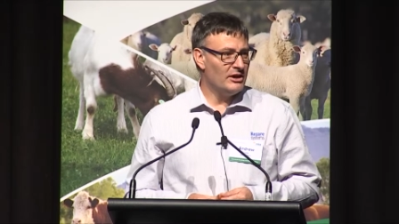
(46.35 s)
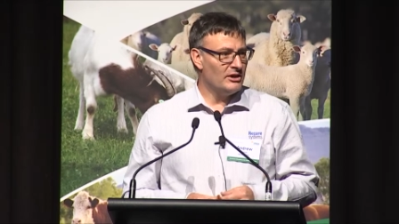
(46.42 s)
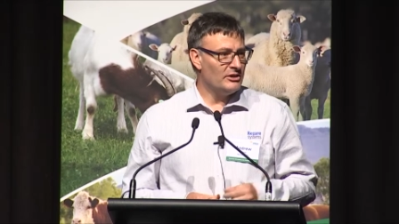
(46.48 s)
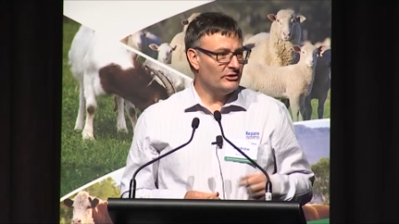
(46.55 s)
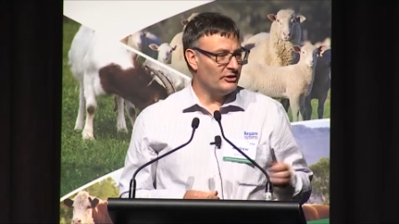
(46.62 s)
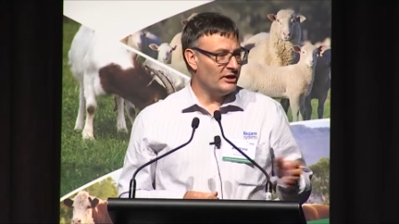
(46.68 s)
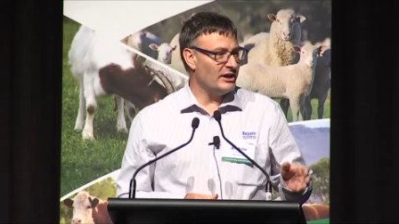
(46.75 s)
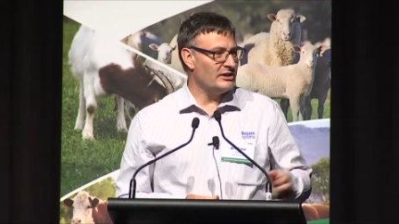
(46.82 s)

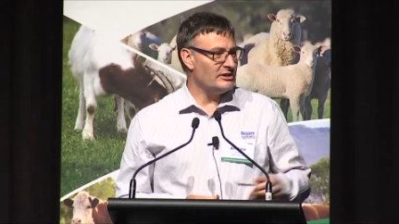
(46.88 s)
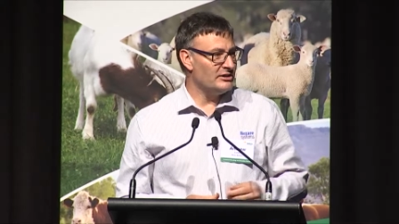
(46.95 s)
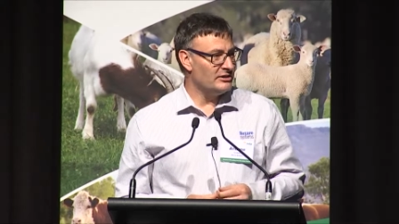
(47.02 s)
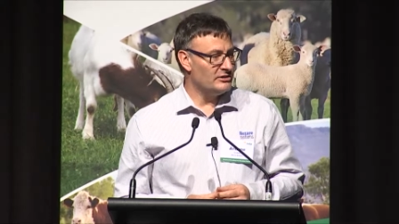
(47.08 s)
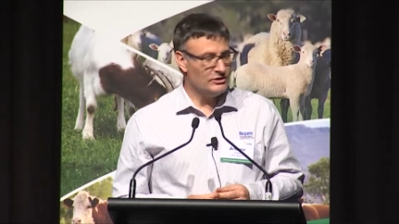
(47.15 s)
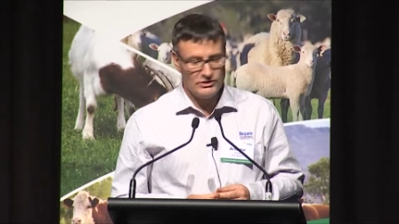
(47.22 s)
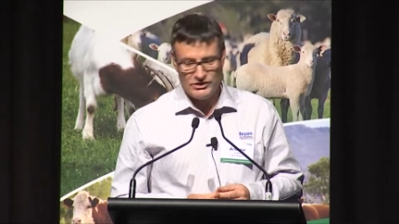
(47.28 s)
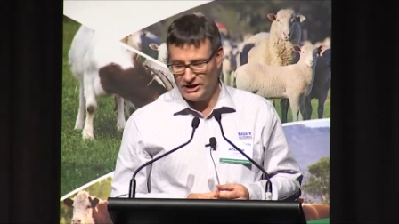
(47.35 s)
started
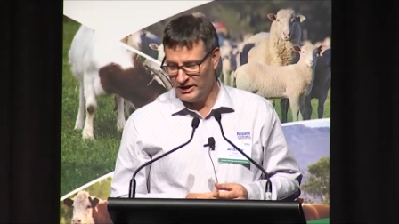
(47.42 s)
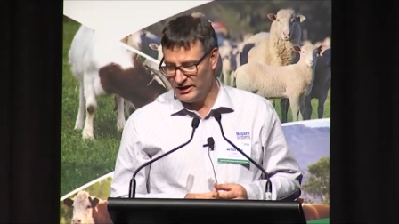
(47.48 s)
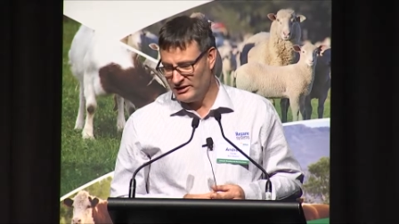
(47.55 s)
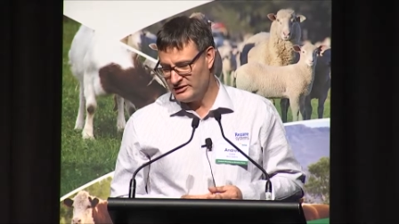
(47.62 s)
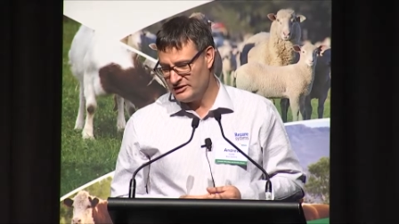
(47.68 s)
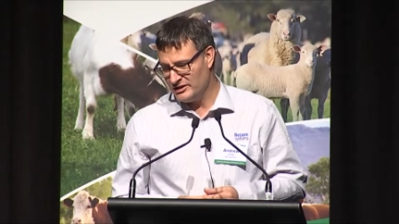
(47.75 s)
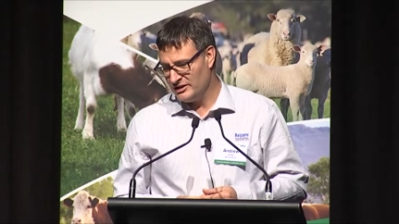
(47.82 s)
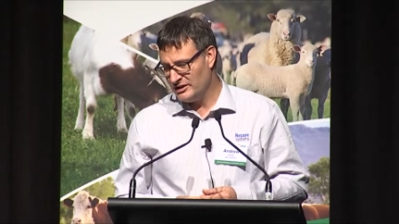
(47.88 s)
in New
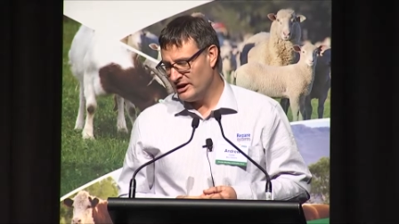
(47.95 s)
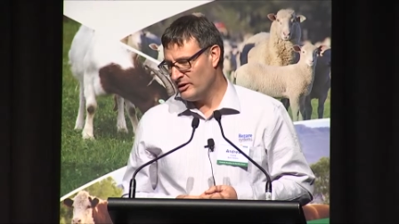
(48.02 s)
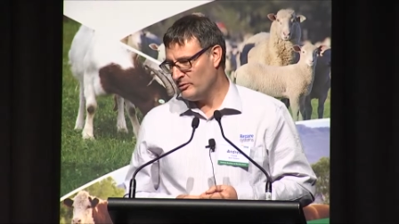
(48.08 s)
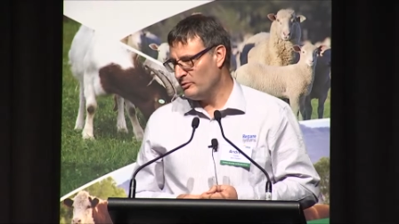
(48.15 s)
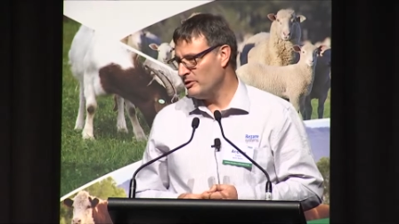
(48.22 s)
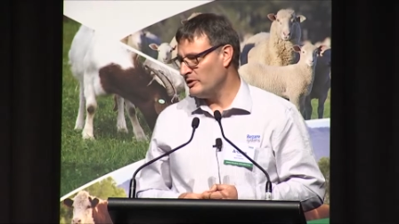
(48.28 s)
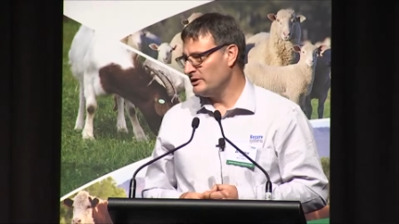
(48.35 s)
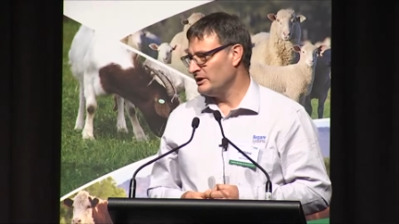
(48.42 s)
Zealand, now
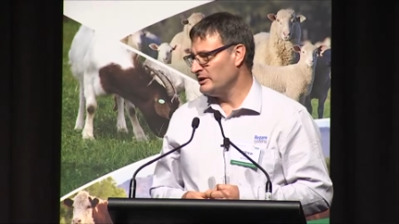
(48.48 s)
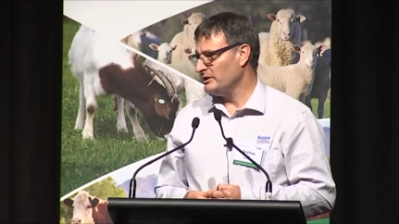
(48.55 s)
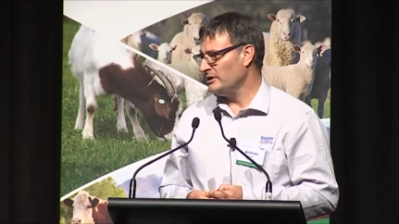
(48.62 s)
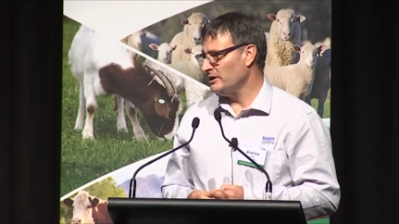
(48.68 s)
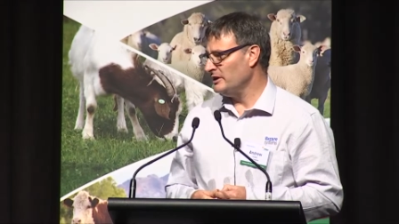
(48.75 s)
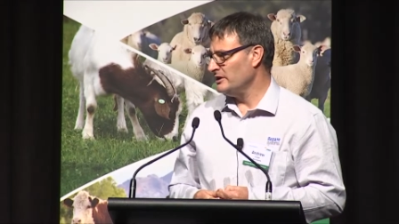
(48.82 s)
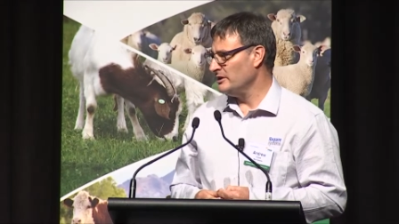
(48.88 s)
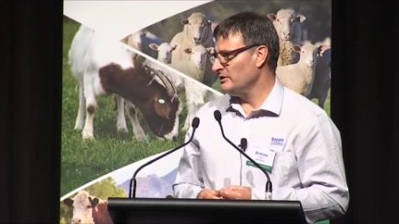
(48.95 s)
working
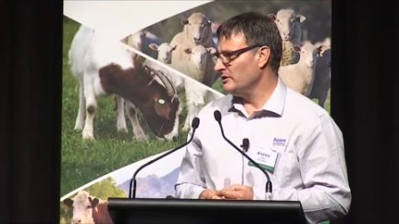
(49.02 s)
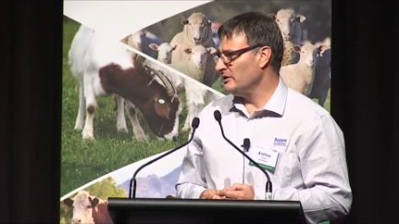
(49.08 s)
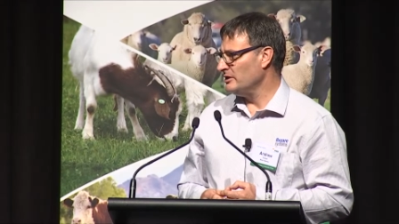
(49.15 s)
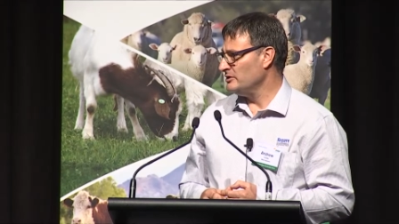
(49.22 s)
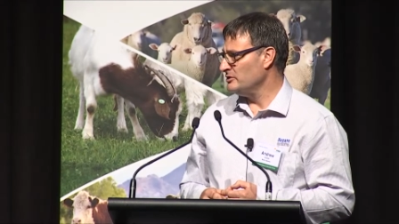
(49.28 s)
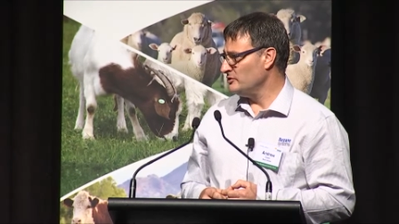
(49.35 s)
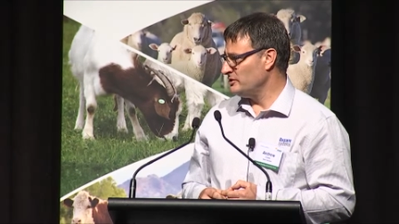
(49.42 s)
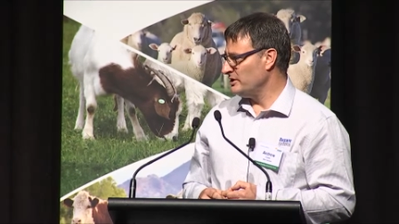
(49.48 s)
in
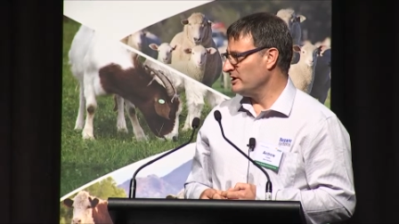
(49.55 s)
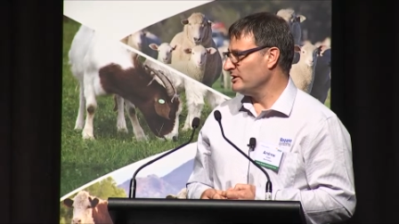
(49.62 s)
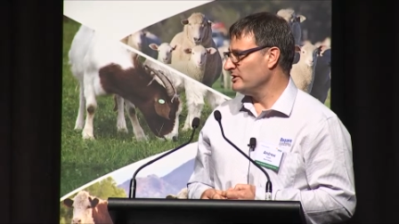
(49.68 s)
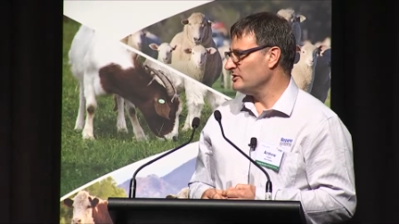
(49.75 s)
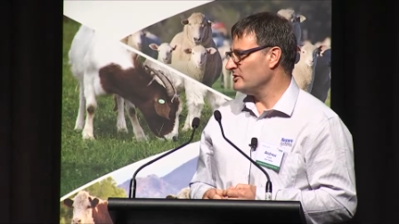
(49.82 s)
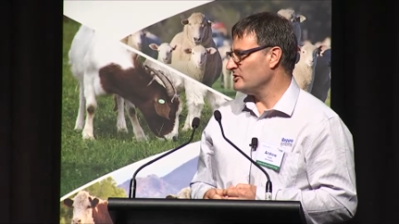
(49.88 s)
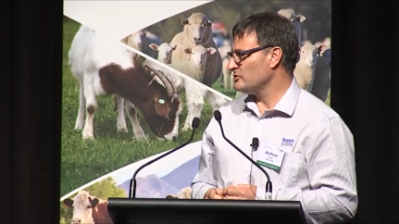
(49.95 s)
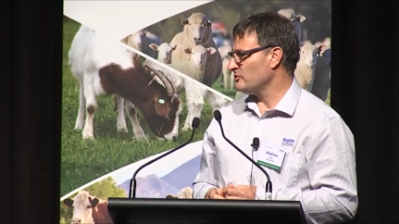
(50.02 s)
New
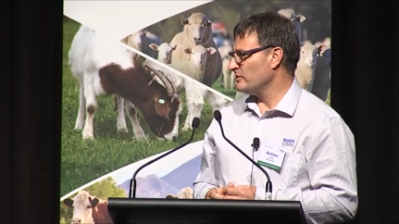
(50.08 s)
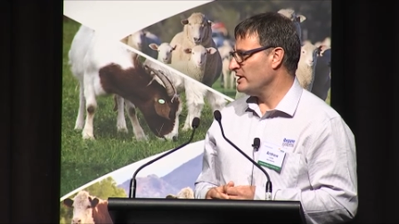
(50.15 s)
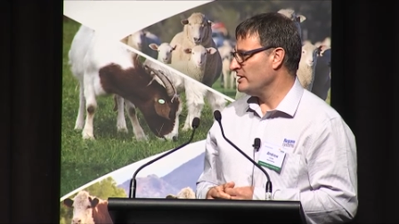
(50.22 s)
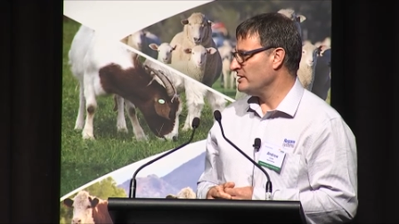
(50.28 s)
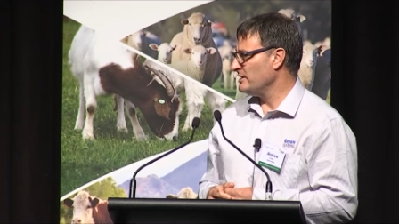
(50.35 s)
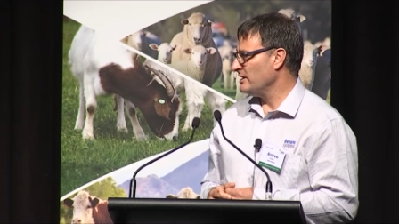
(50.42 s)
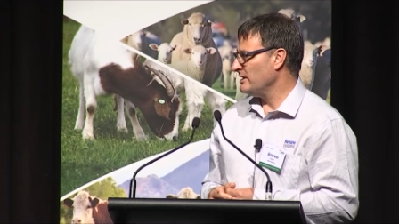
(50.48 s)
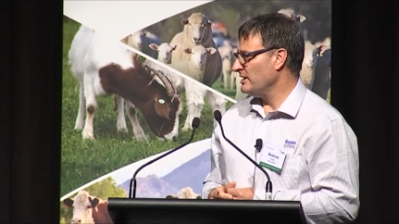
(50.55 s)
Zealand,
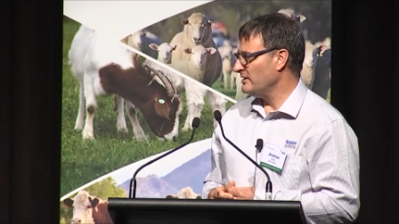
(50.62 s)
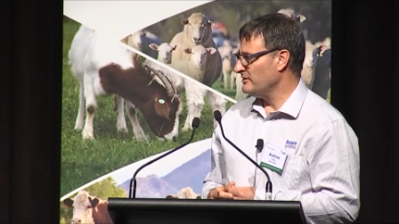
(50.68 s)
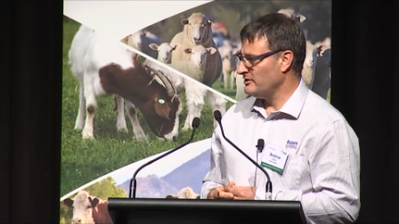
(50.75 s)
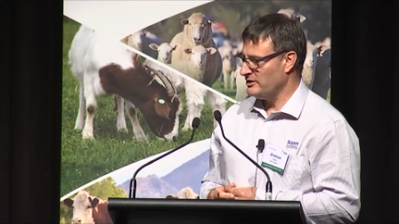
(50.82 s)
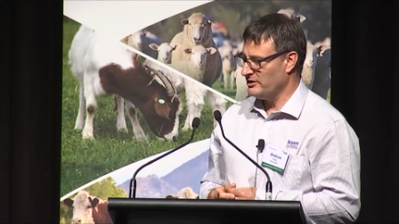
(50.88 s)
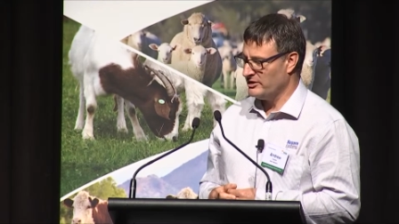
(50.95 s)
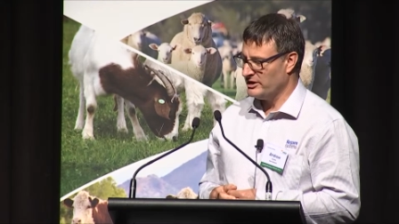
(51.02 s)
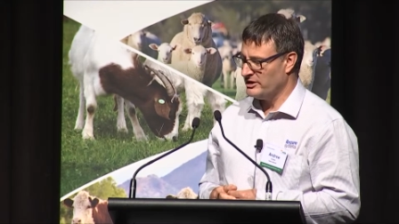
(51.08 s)
Australia, and the
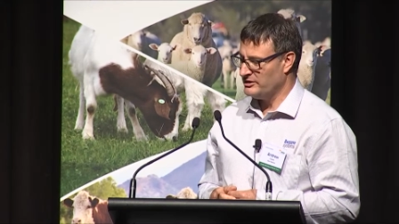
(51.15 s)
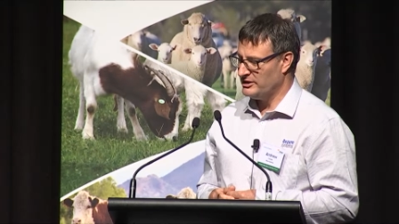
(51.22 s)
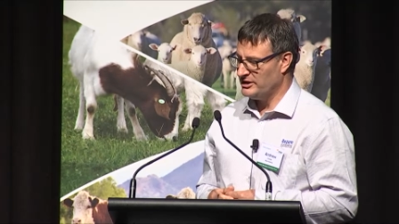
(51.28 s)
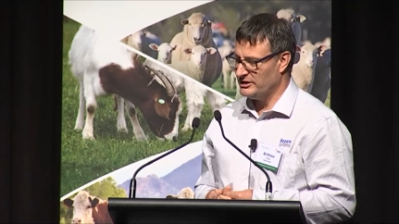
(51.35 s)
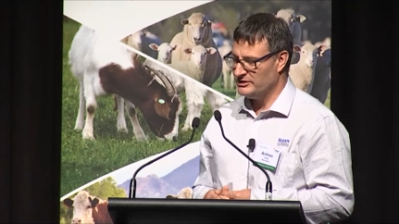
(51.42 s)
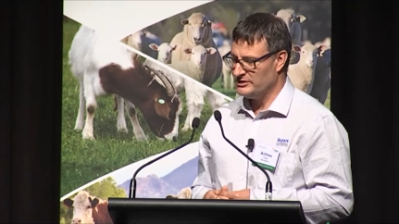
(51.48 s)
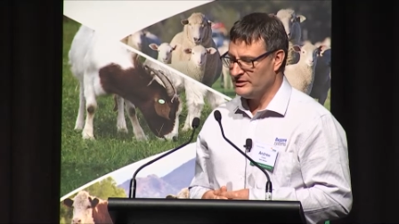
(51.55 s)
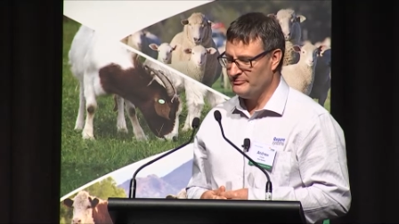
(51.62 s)
United
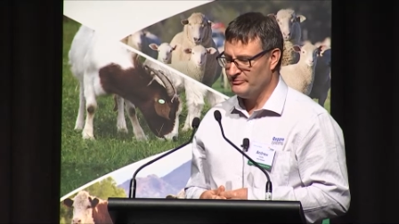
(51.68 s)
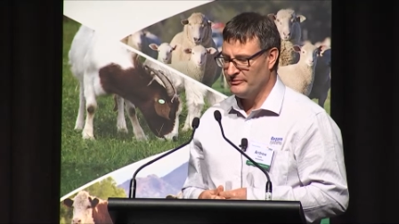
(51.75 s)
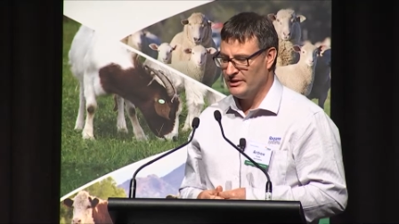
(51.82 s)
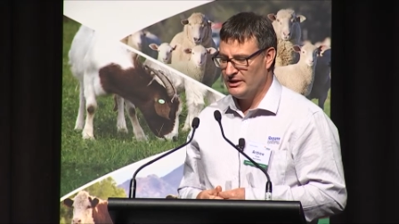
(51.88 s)
Kingdom.